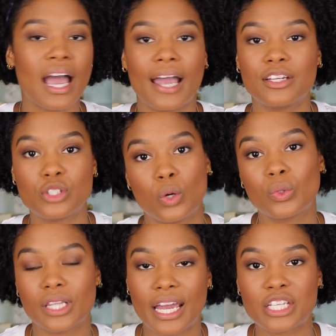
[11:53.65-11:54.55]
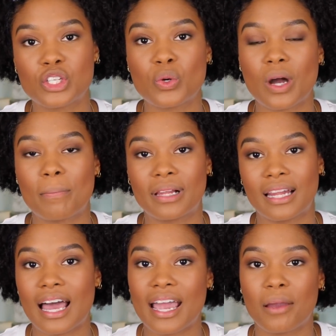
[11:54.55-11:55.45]
I don't like to
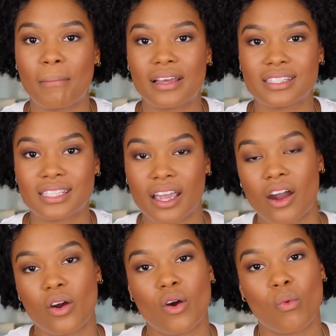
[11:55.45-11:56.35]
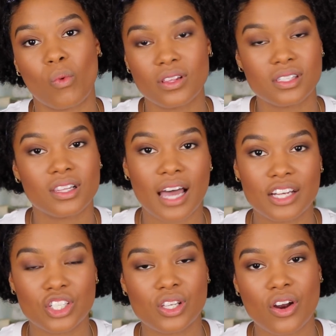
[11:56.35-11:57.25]
apply mascara once the
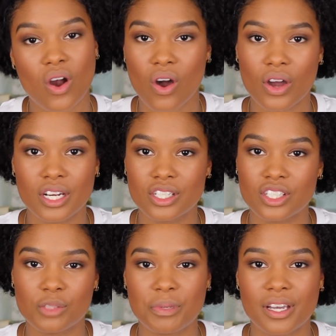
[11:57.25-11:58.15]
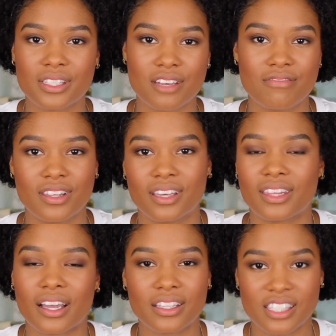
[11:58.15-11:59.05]
lashes are on, just because I feel like
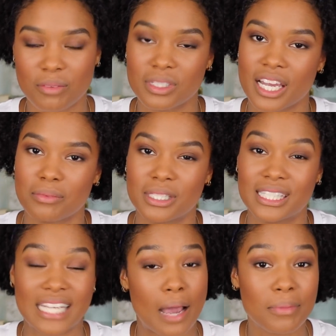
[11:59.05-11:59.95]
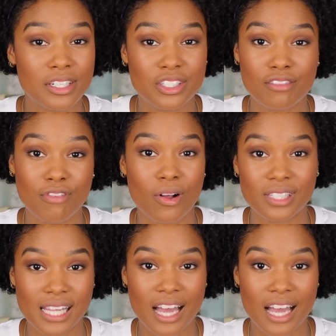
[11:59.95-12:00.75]
that can sometimes damage the false